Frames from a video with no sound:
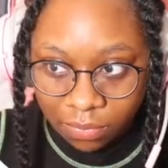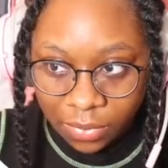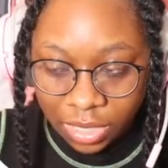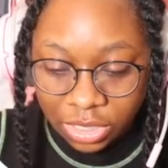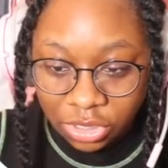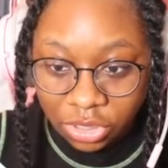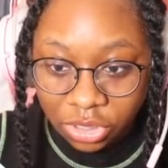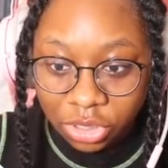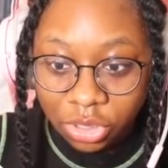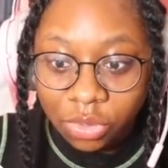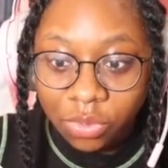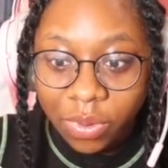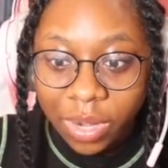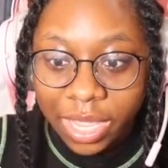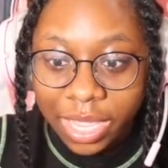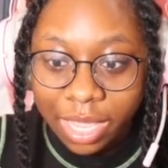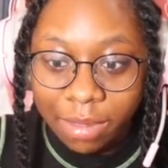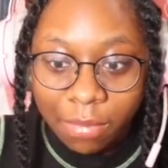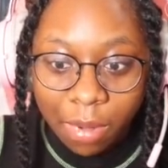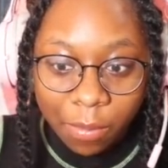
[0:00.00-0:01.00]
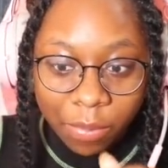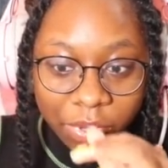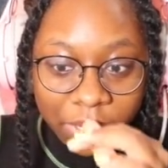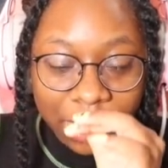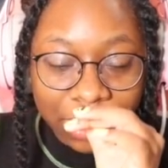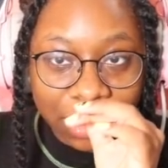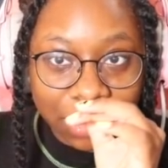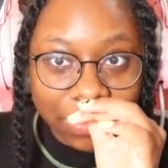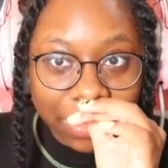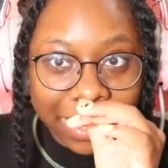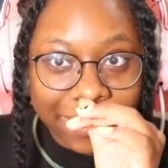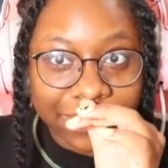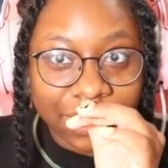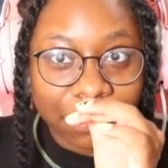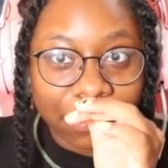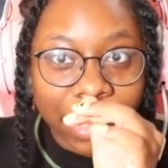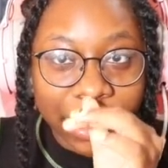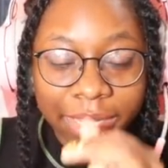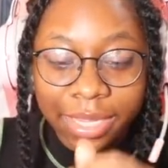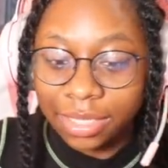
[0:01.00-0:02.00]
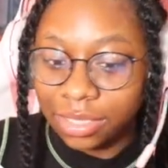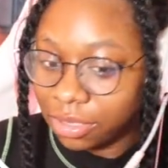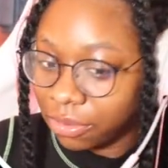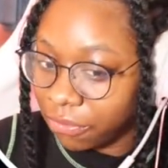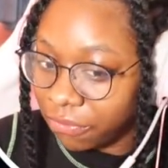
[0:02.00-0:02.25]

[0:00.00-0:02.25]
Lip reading: It's 2 a.m. I'm pretty sure we have to make it to